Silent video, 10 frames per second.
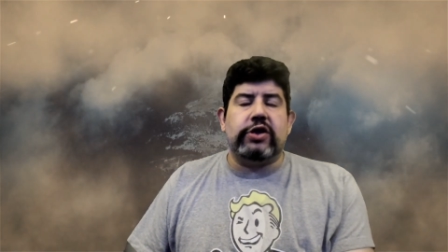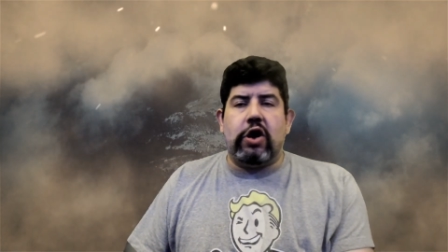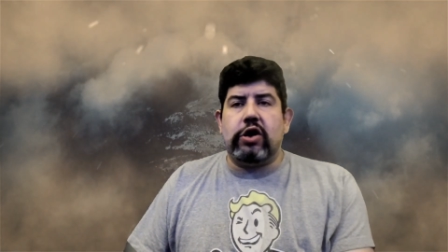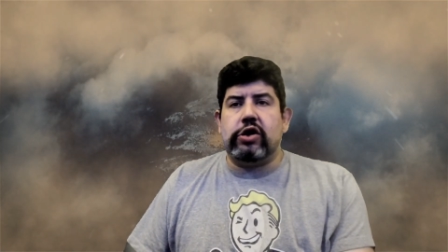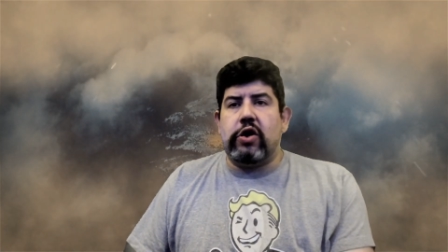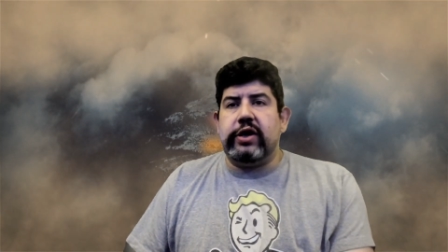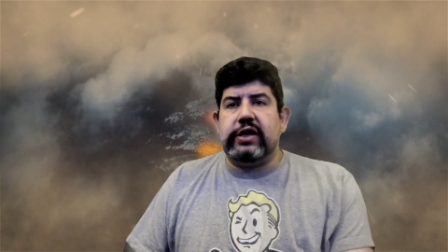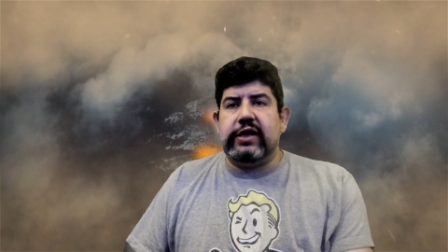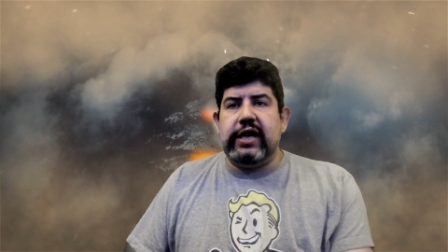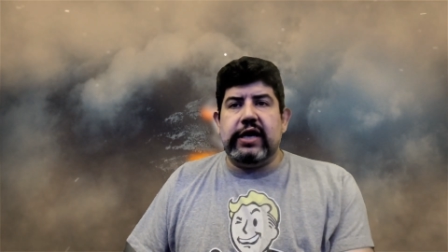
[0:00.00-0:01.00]
are going
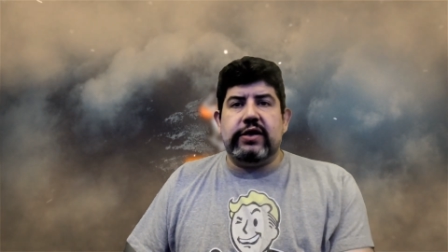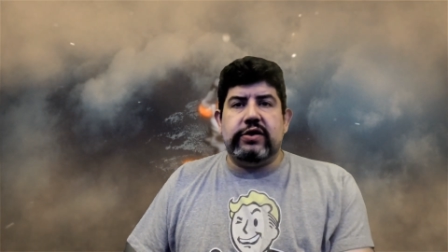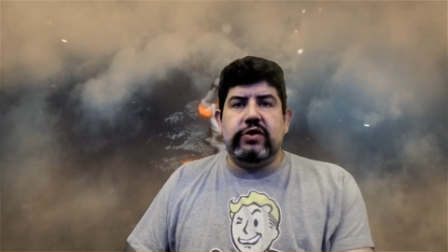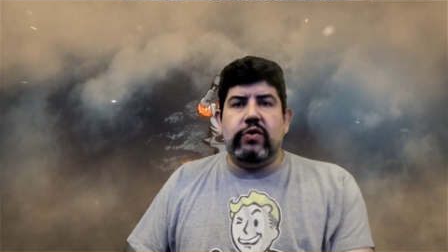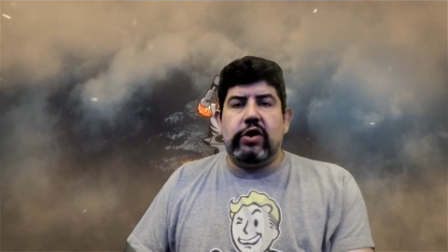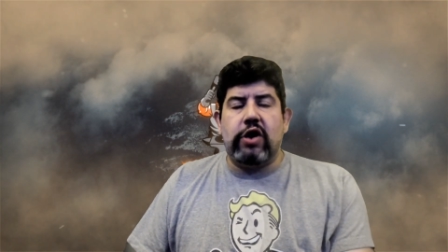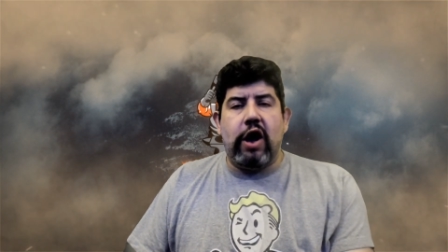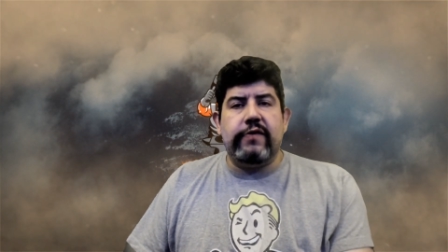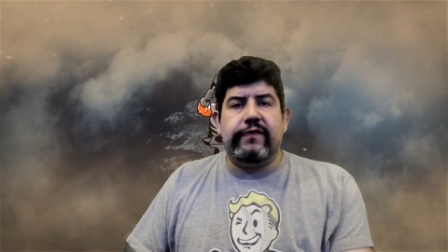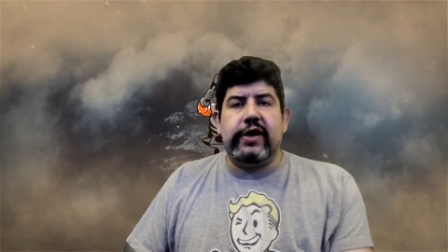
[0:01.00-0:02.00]
to get into a
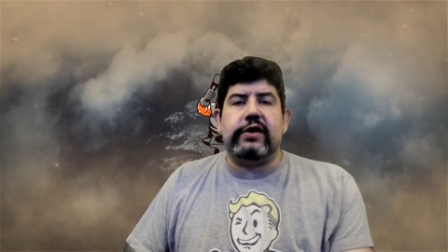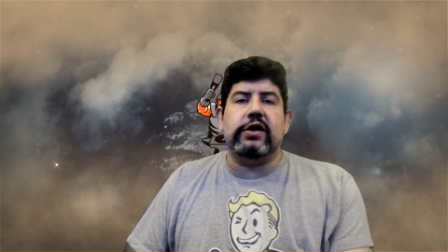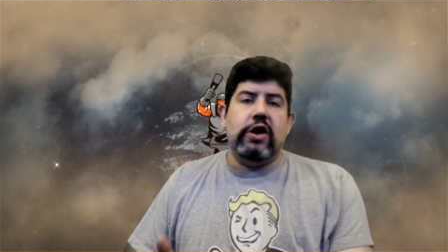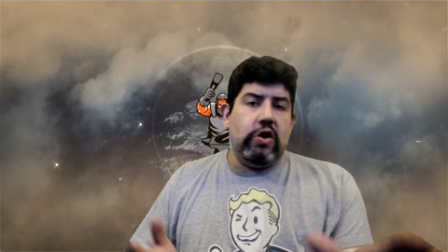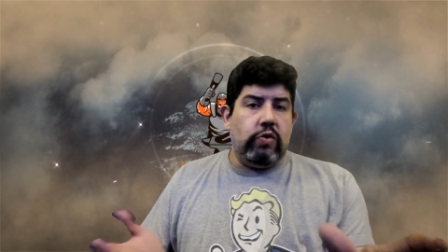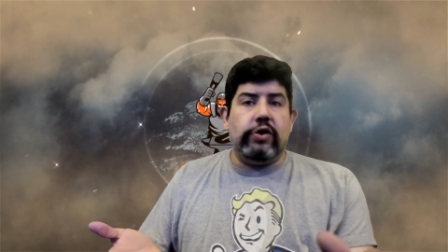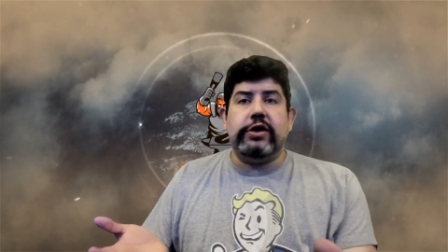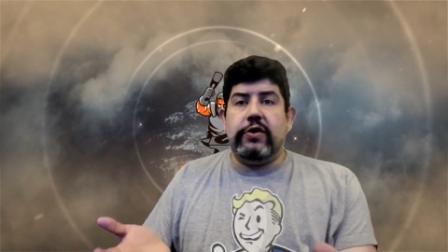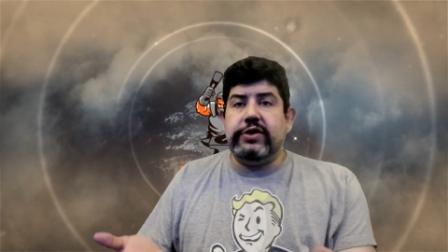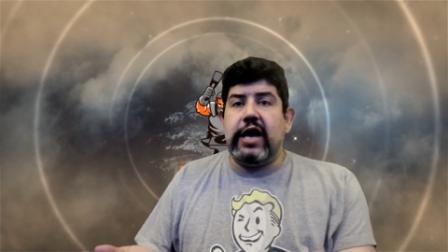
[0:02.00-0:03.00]
conflict. Well,
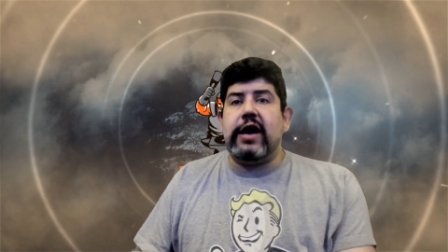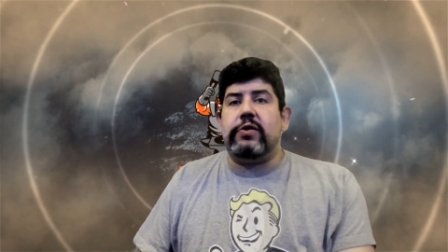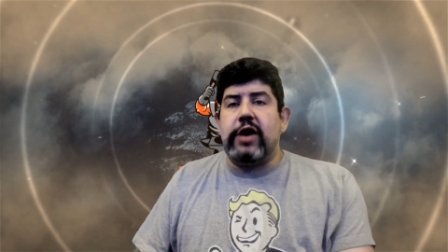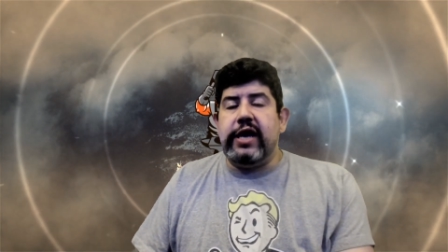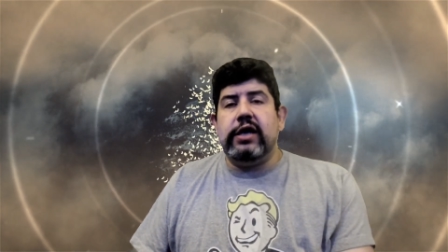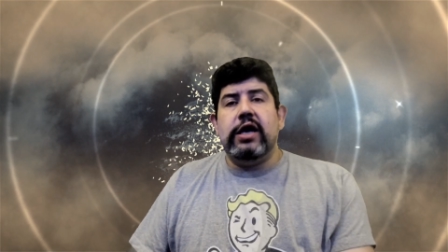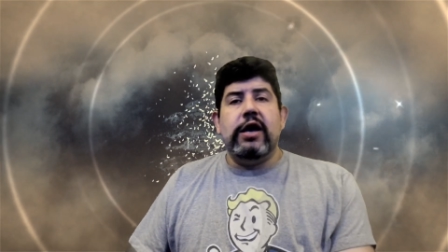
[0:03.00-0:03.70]
no duh, right?